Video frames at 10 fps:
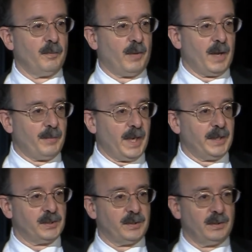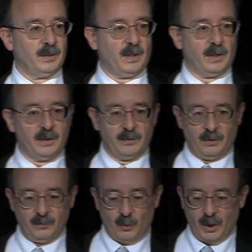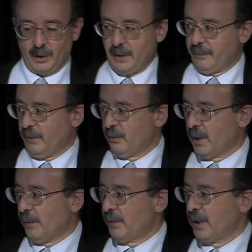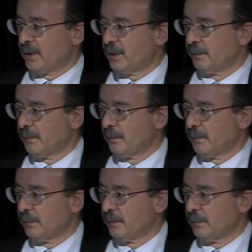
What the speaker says: bypassed wireline phone companies.